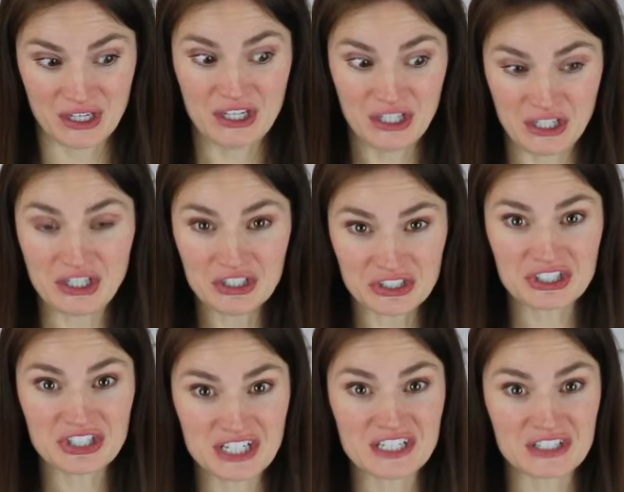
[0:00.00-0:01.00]
he or
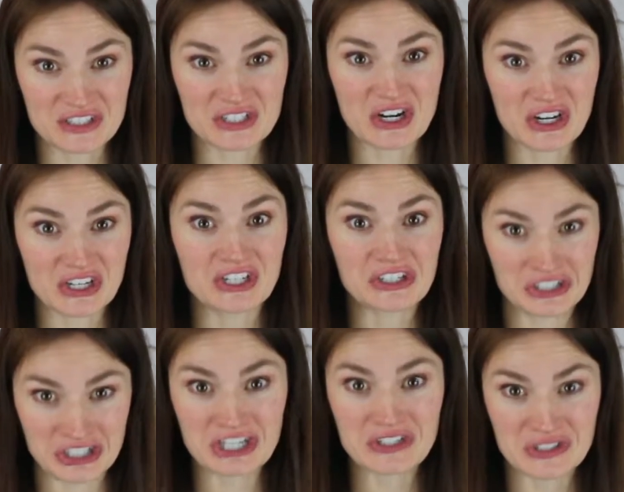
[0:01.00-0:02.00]
she is talking
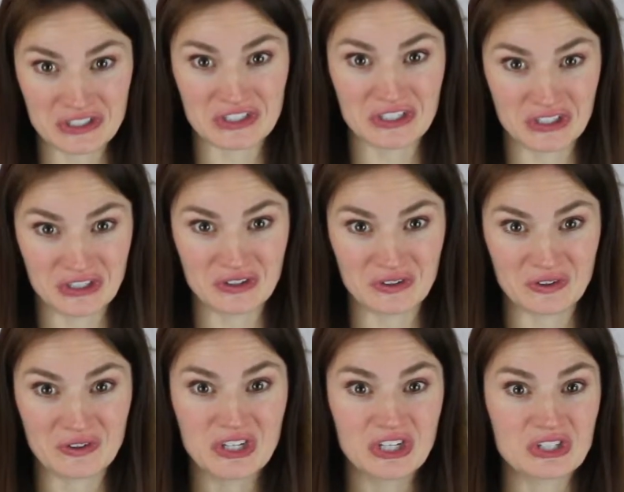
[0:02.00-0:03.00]
just to
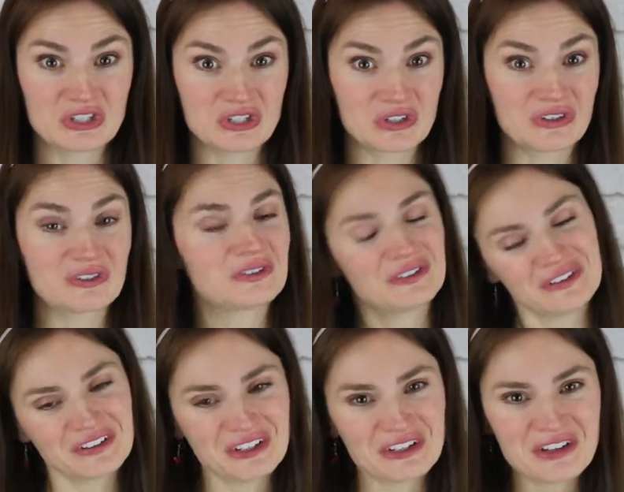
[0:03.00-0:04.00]
you, so
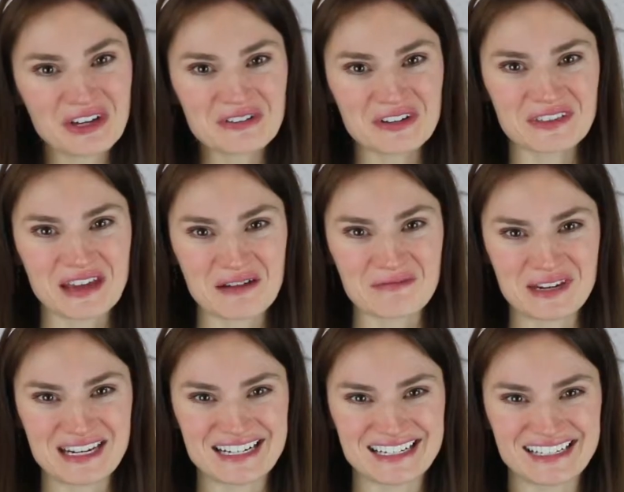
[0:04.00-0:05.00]
good luck with that
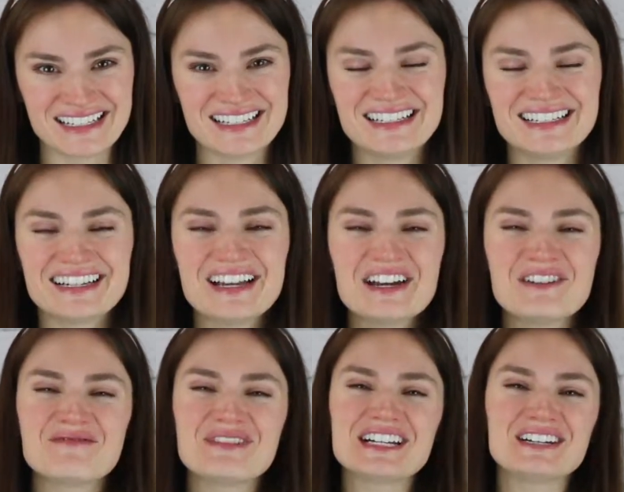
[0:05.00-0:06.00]
meeting.
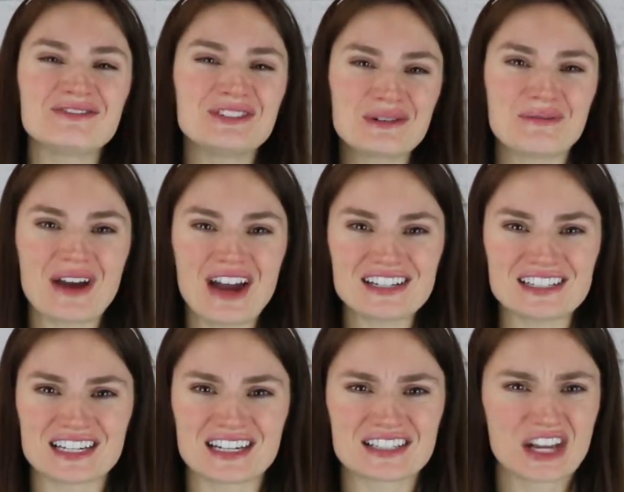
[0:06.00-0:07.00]
But if your boss
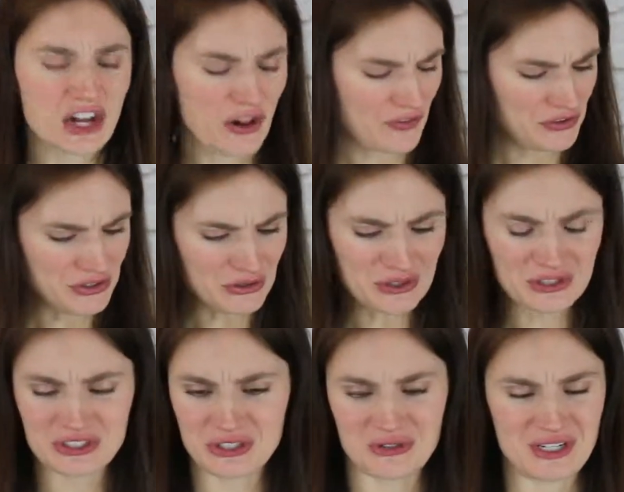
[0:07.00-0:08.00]
says, "You're
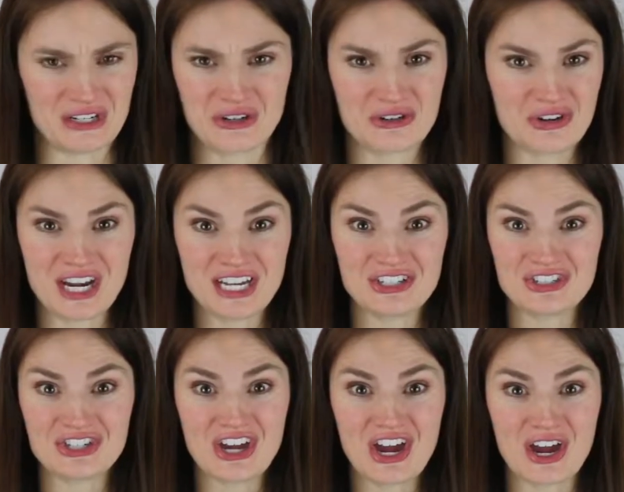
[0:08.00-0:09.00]
doing a great
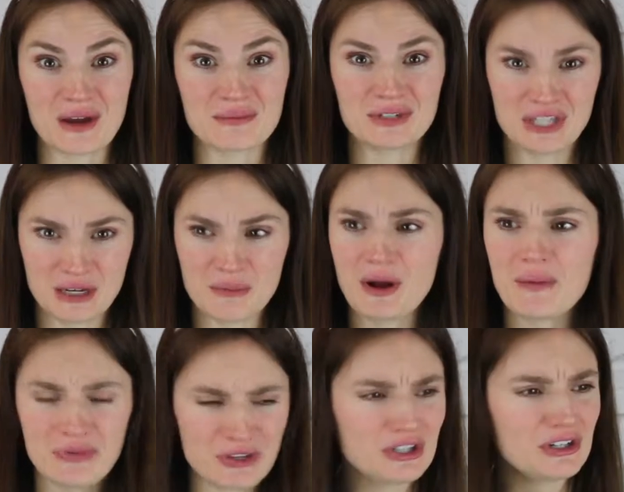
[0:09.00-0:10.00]
job, keep
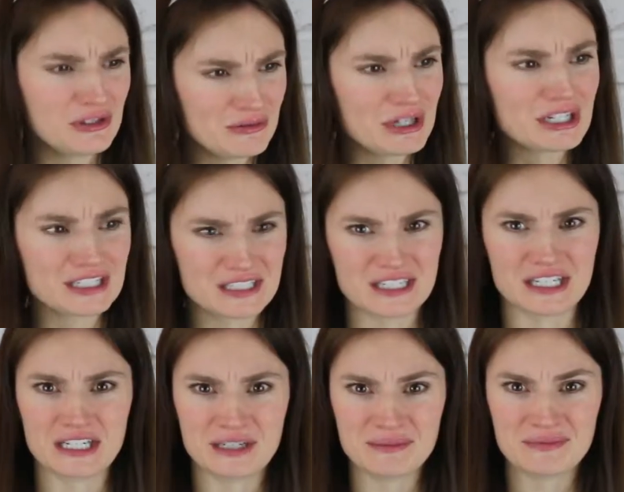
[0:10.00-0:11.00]
up the good work,
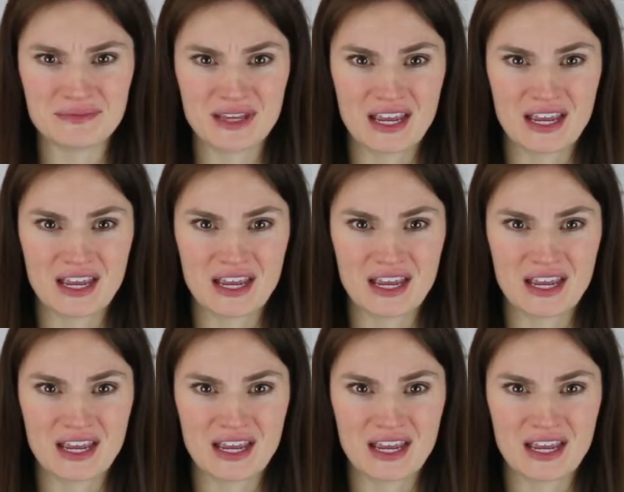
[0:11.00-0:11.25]
team,"